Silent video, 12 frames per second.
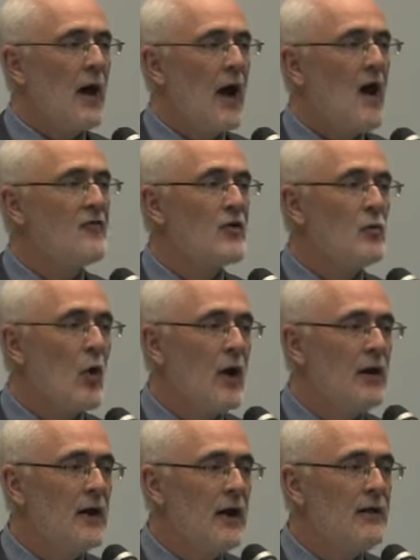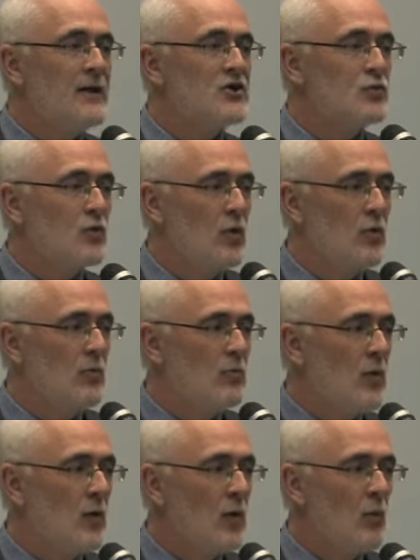Everyone in this
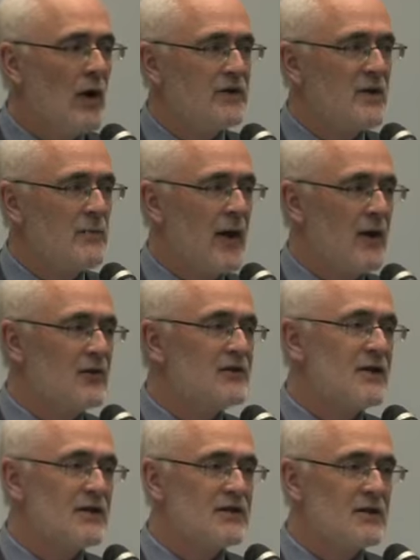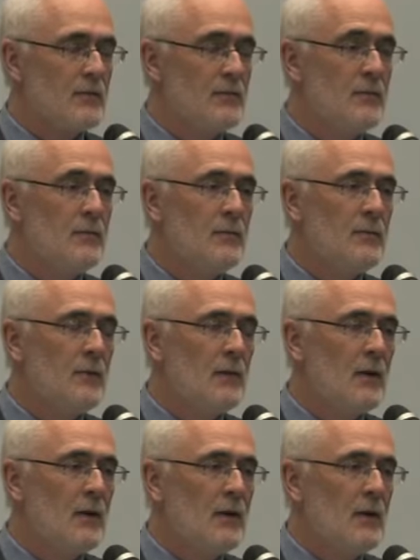room wants a better system.
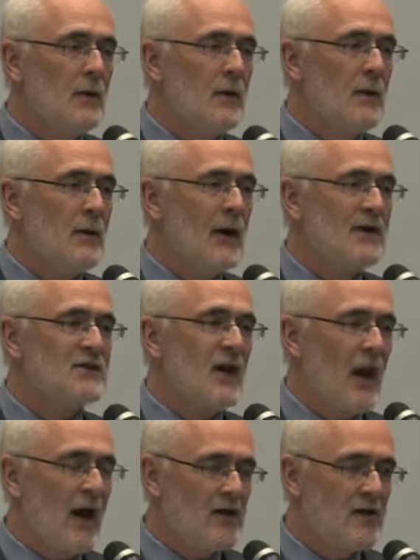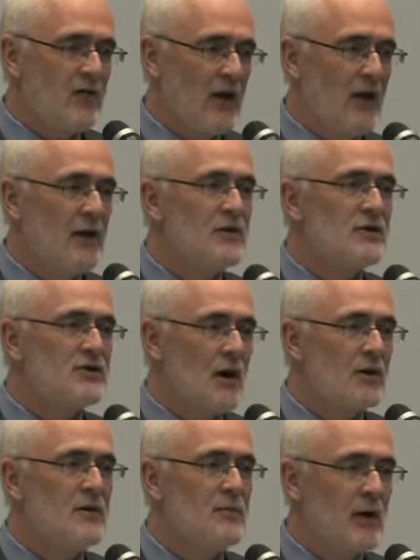Let's collectively
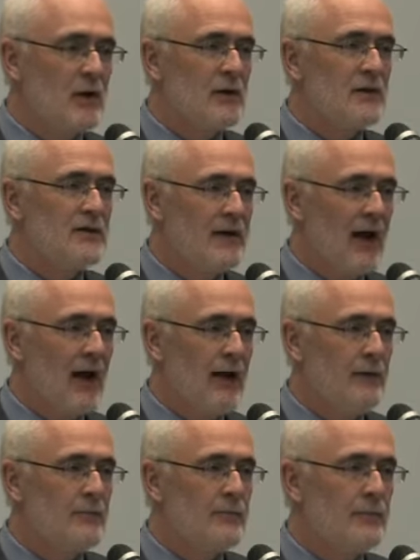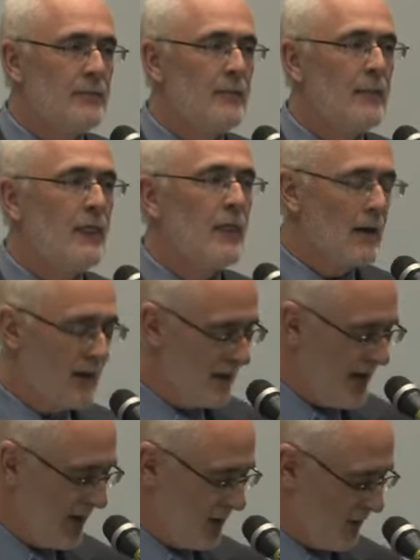start to build it today.
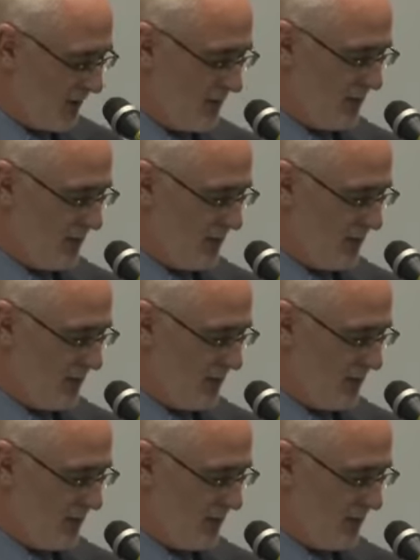Thank you.